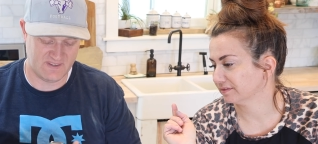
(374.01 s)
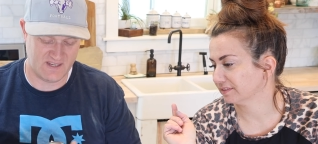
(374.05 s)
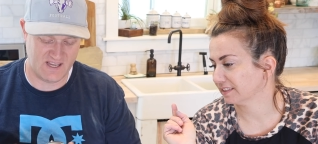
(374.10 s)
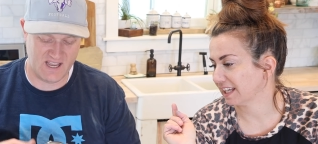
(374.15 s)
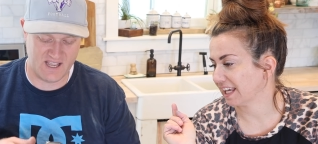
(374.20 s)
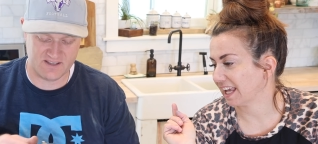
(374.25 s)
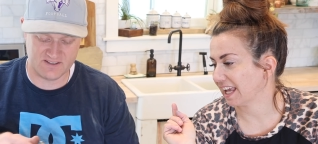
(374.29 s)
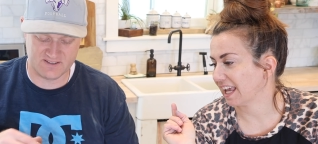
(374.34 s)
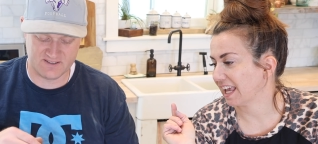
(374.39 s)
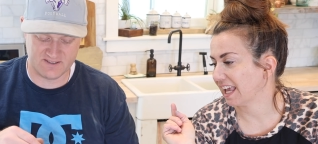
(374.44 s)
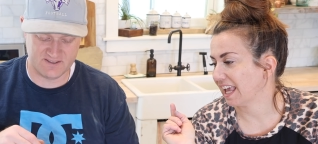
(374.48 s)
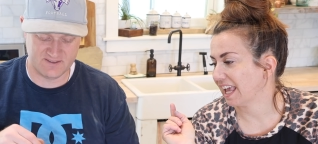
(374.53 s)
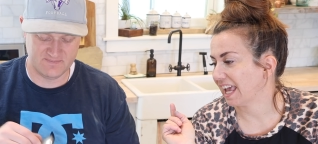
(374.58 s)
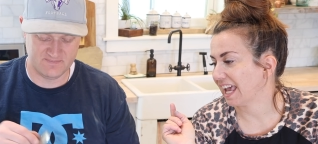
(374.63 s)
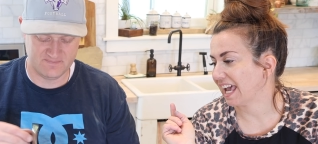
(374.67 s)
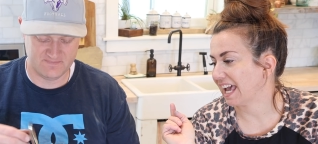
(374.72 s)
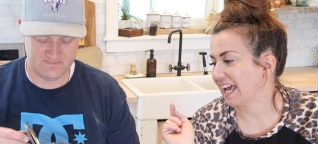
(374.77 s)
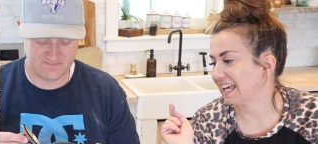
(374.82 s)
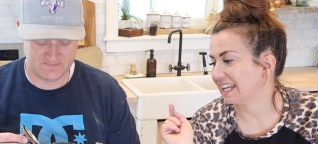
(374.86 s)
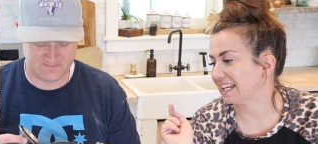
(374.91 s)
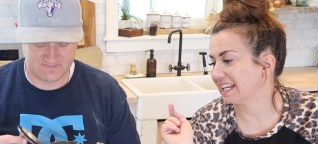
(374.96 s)
Speaker 1: Yes.
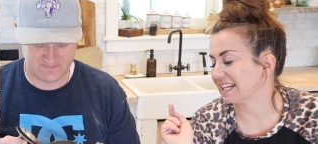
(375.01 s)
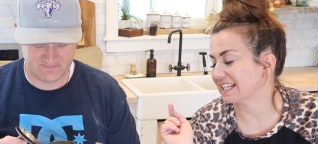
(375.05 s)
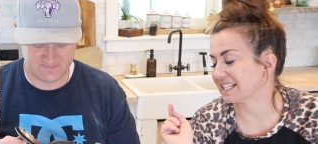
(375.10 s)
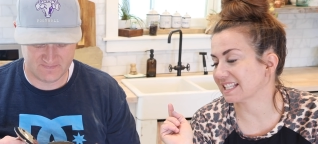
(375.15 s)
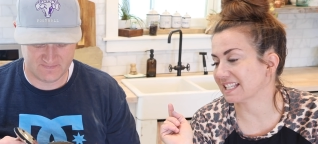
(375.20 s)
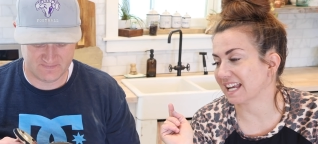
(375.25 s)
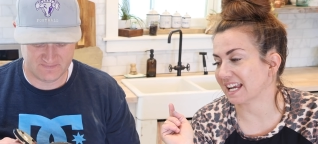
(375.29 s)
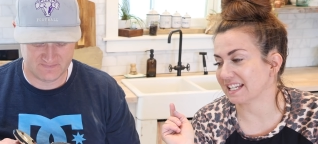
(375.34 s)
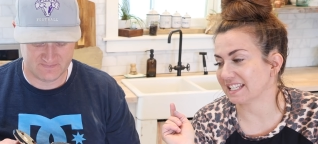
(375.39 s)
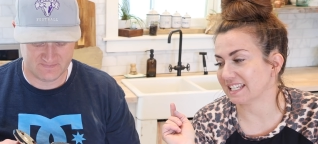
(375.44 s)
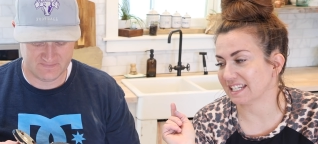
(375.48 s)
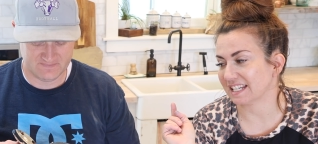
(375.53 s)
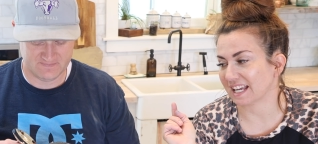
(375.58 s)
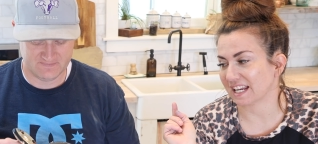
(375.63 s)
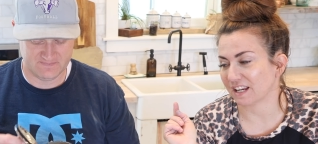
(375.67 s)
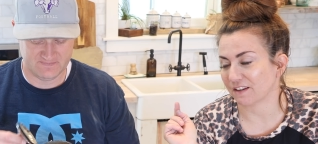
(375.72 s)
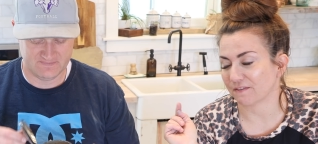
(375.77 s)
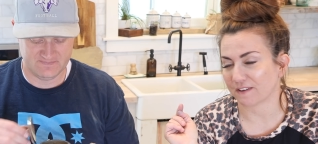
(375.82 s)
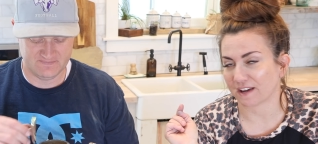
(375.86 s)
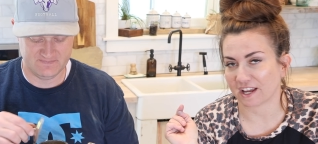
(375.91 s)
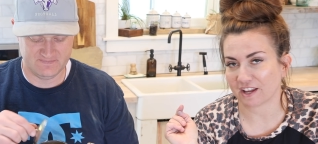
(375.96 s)
And it is
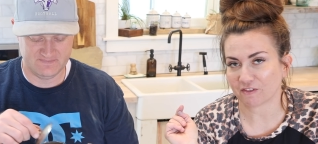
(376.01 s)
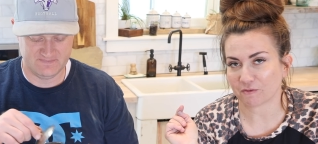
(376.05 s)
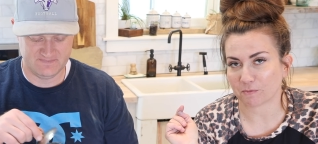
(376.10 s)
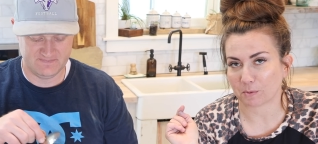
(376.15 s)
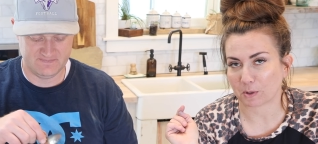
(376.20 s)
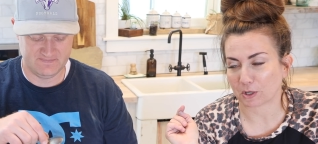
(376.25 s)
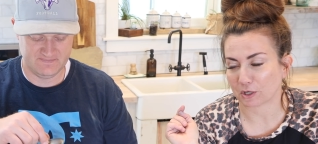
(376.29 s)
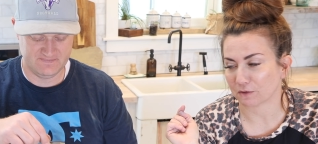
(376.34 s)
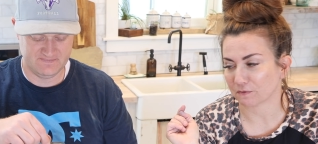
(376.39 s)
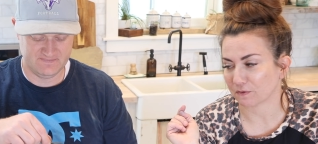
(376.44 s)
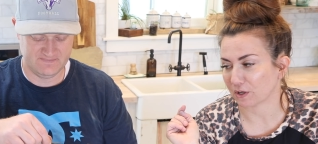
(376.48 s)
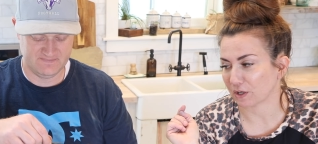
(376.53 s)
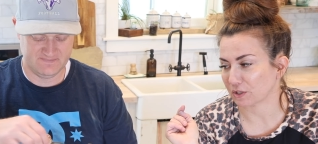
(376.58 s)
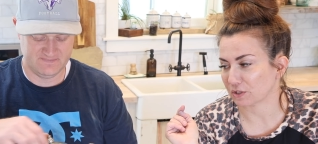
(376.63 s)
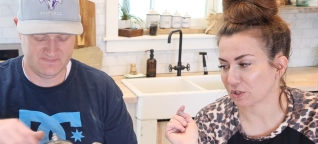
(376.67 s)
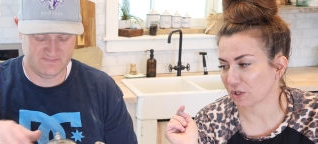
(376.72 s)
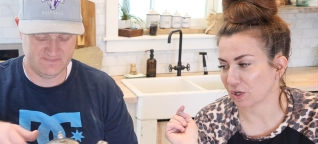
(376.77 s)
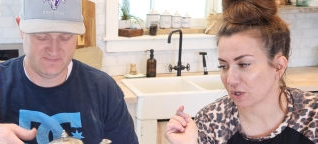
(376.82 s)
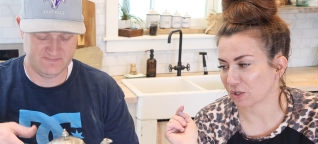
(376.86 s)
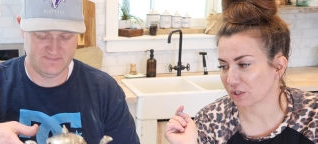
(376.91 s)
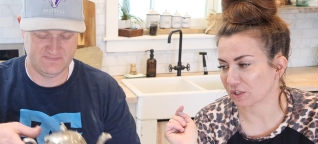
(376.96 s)
1995, part of our
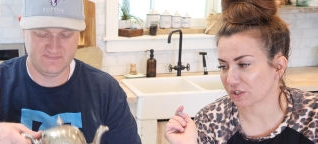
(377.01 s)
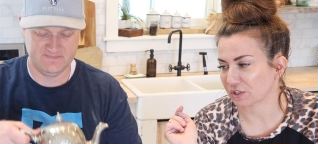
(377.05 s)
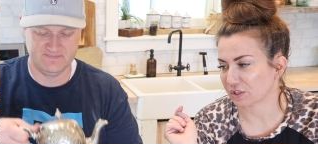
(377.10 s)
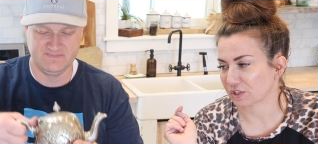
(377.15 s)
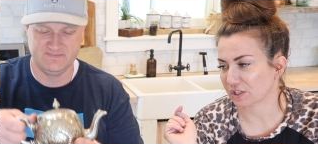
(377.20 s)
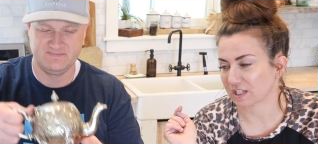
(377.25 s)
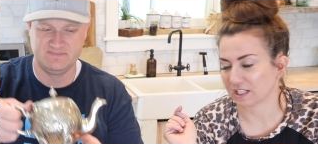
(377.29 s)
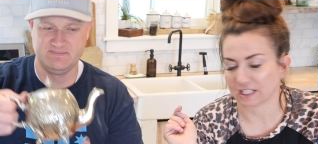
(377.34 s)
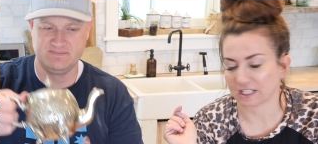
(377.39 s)
tarnished